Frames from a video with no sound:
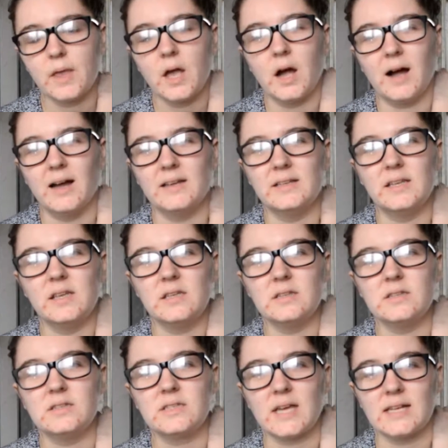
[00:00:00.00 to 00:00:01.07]
I
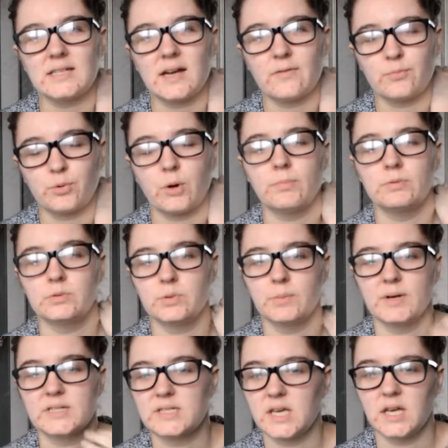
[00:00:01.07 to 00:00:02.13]
tend to have problems with my
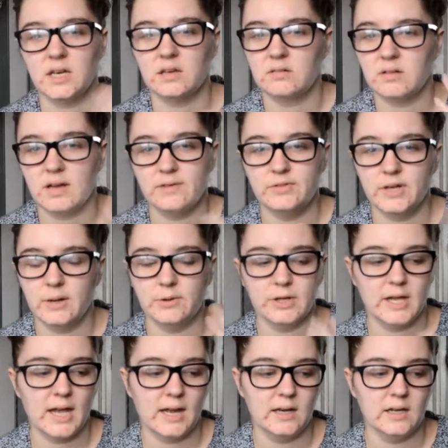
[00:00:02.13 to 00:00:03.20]
skin every now and
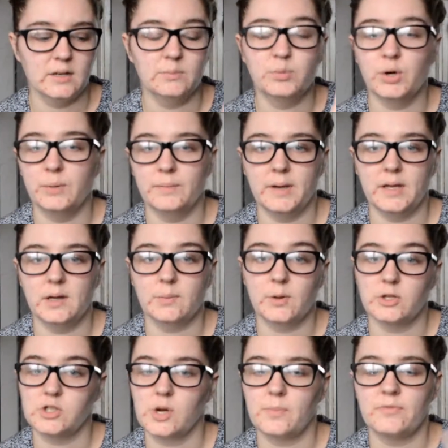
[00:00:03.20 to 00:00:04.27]
again, and putting makeup on
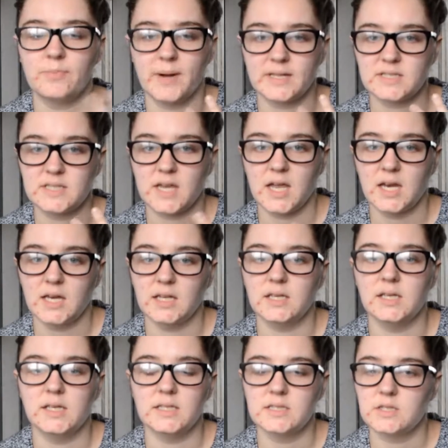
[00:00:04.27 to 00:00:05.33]
top of bad skin
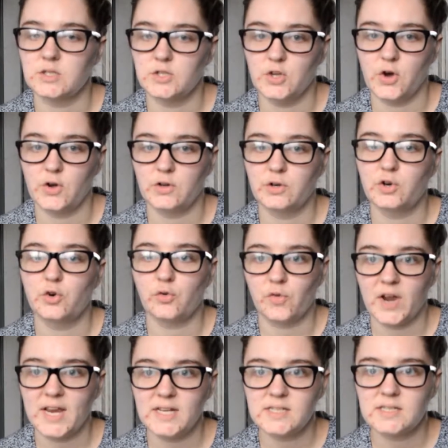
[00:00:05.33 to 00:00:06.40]
is not
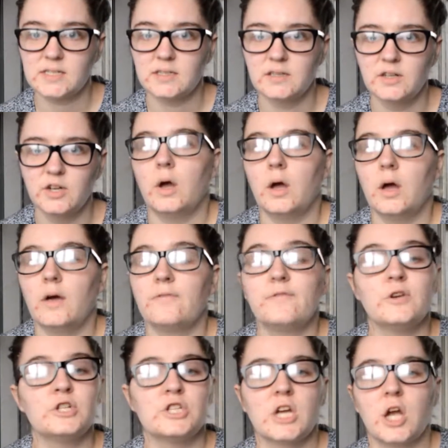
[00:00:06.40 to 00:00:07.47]
great.
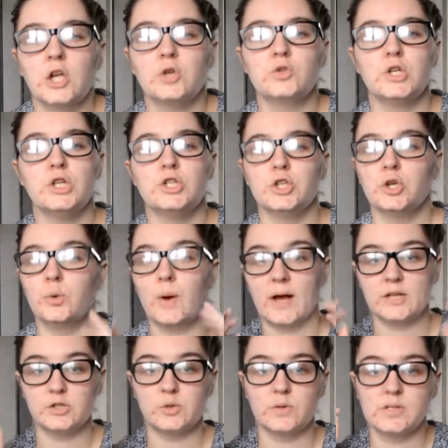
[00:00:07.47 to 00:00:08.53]
First thing I usually do,
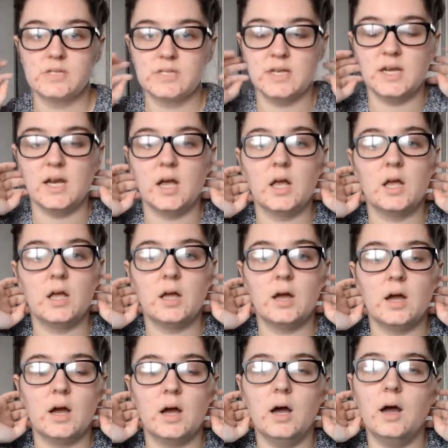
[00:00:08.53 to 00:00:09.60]
as you can see,
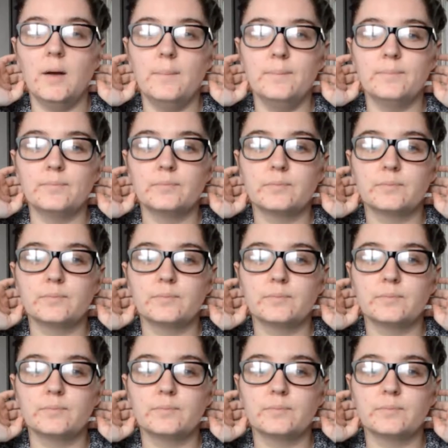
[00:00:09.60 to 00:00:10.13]
I